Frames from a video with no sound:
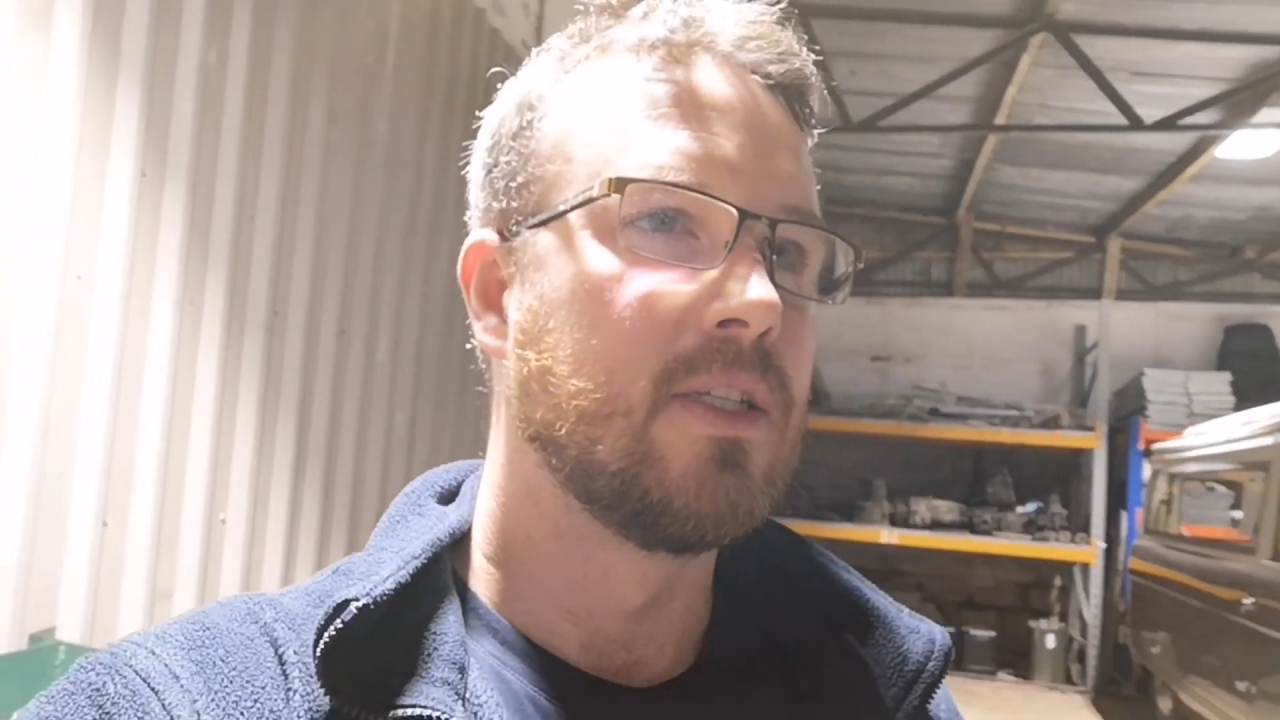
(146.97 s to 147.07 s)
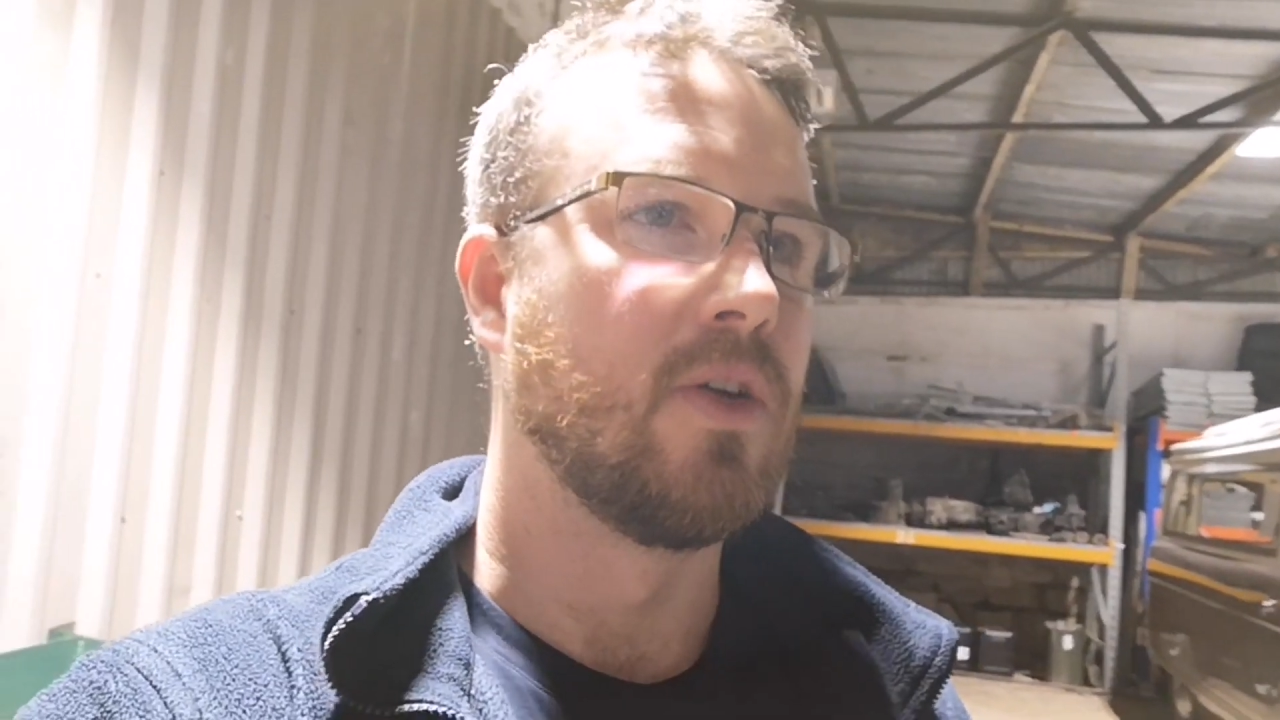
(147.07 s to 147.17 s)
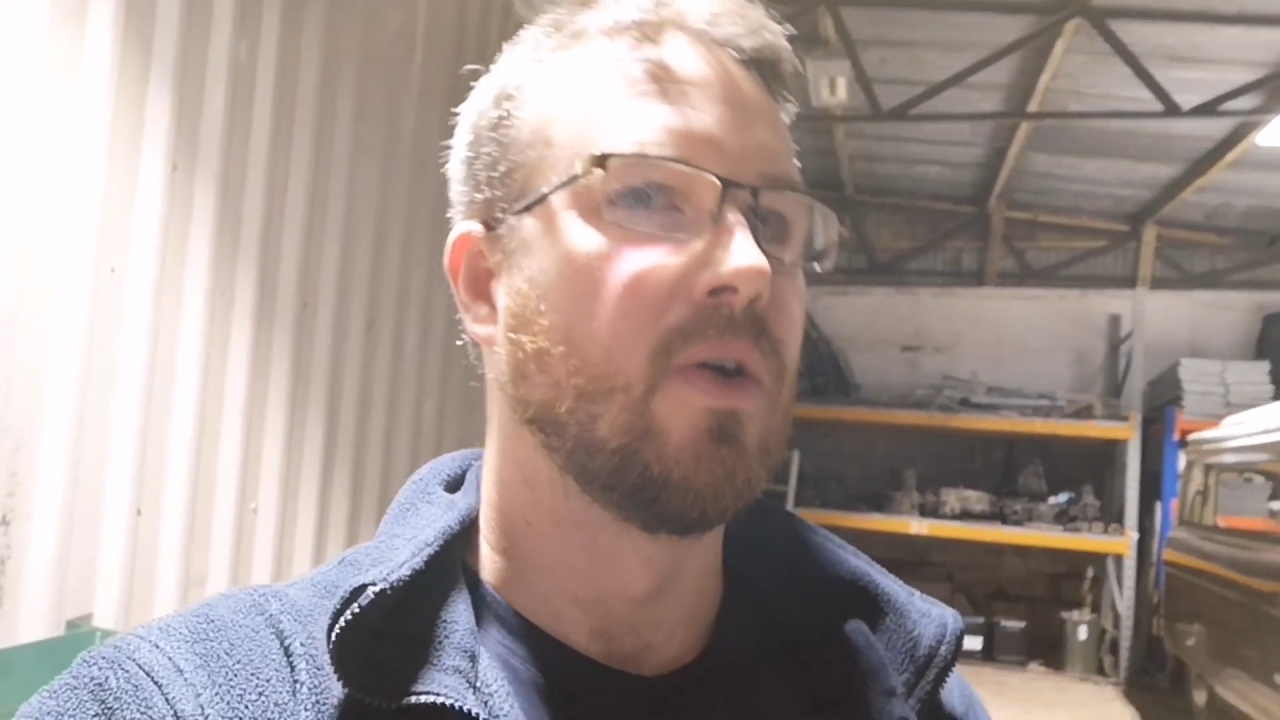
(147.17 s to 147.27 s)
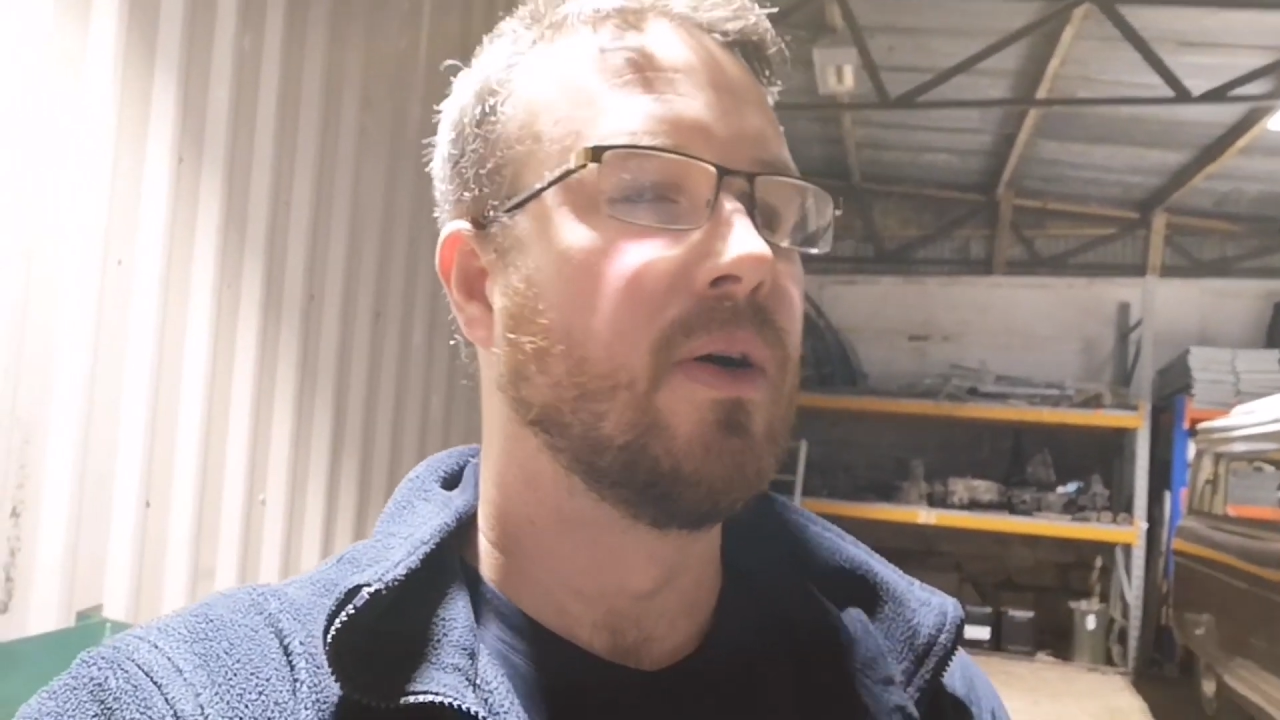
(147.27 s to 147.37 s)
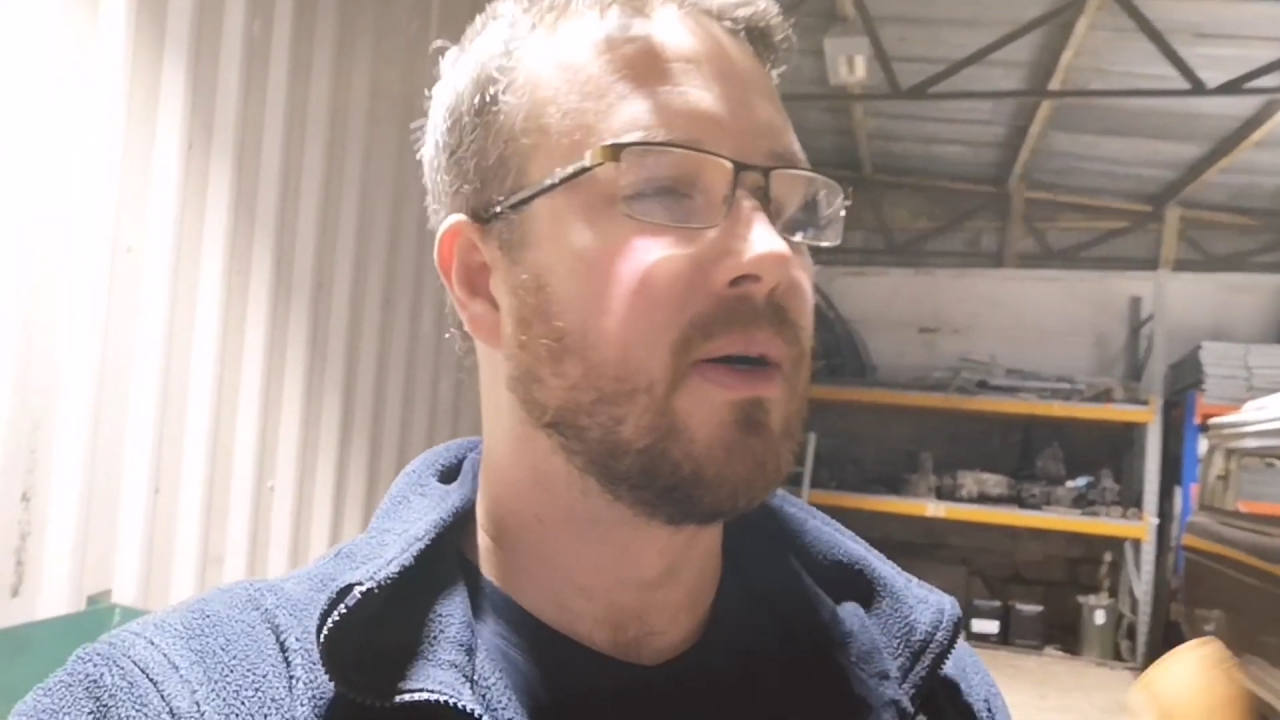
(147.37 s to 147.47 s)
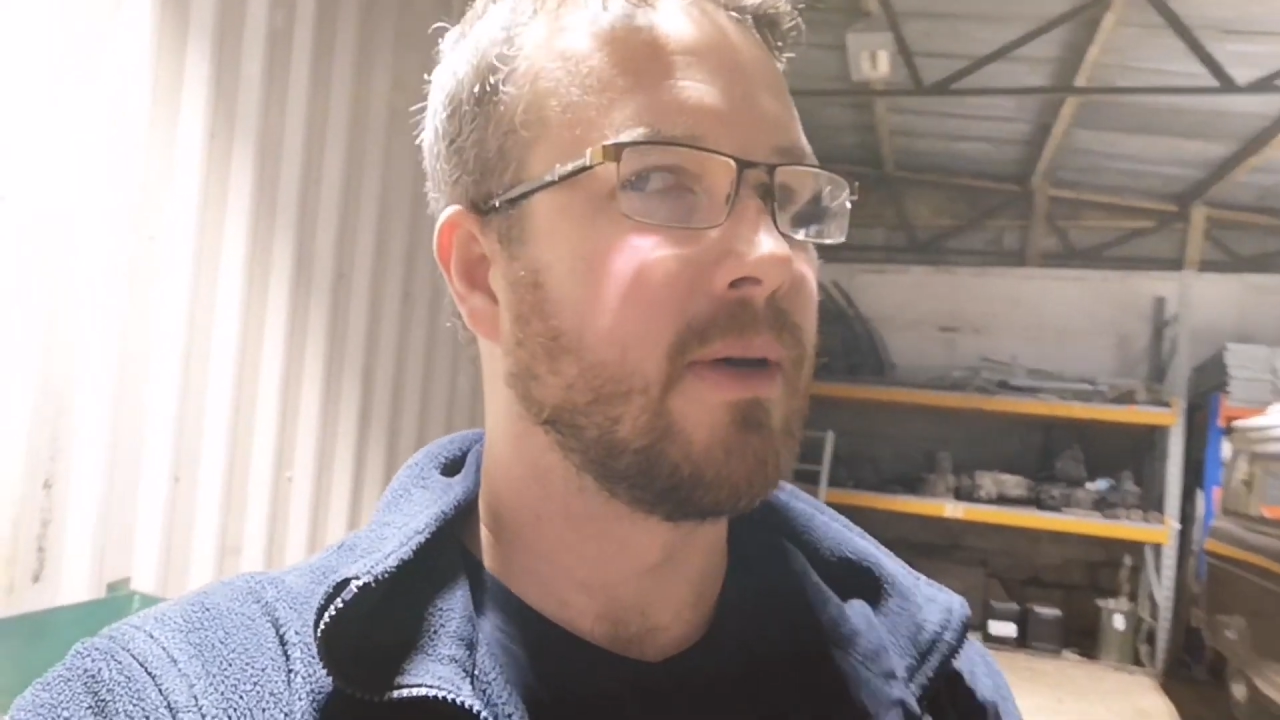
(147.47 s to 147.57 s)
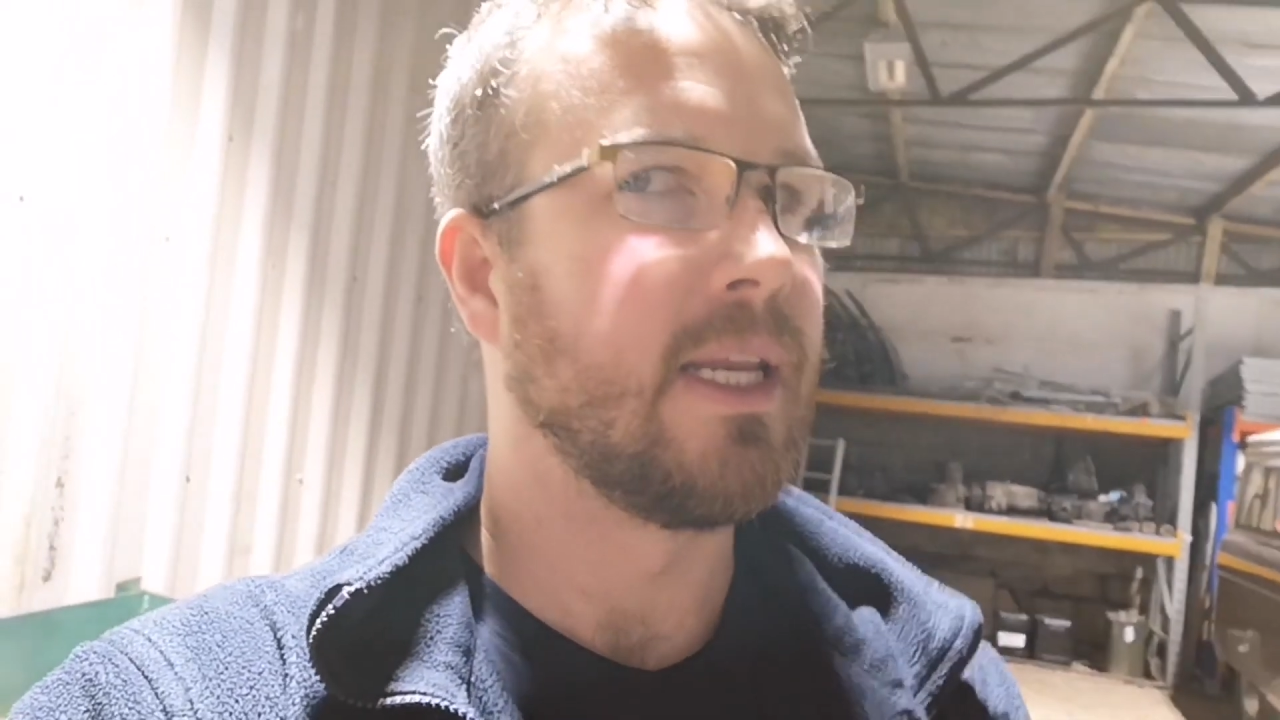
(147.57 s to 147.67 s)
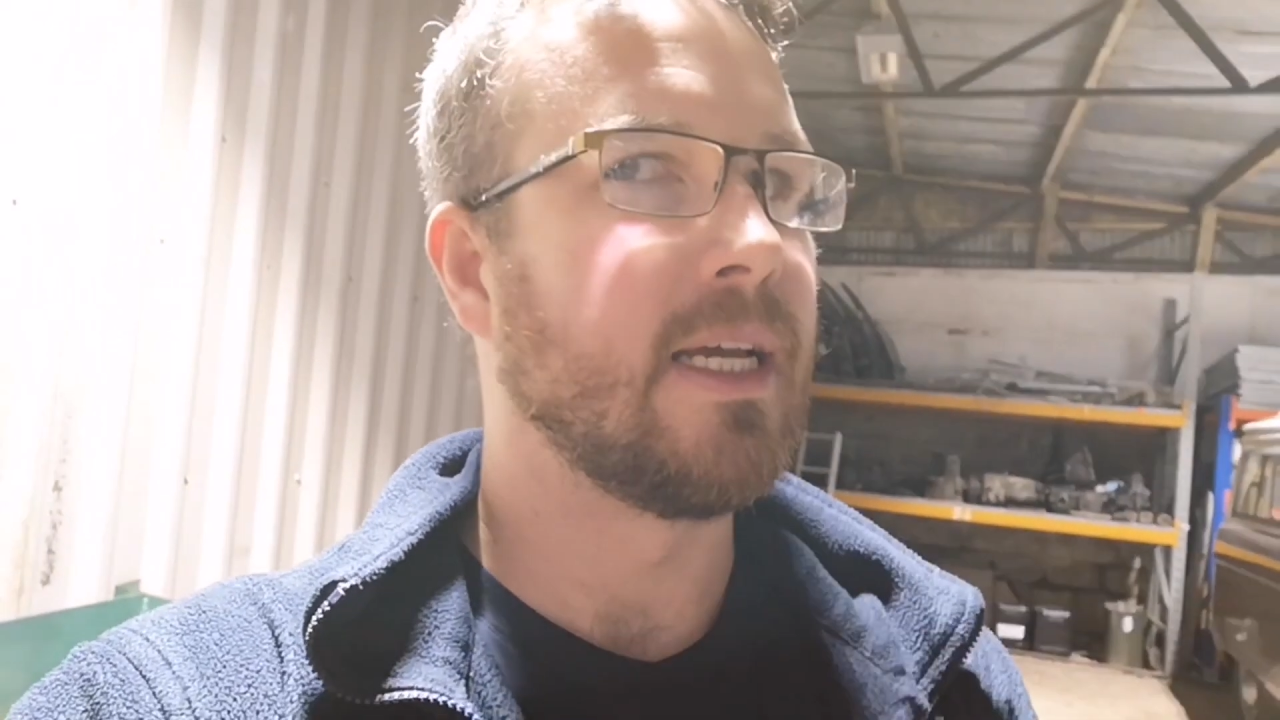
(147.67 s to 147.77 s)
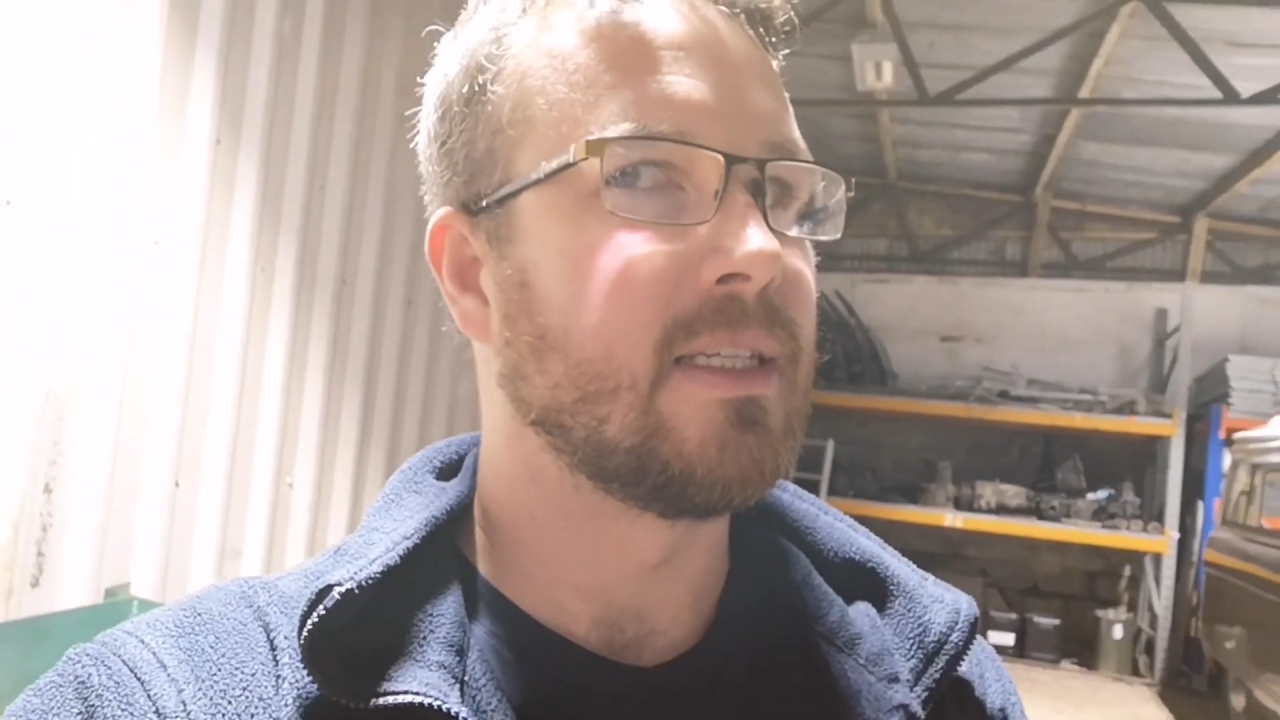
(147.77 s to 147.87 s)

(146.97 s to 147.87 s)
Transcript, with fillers: So I'm going to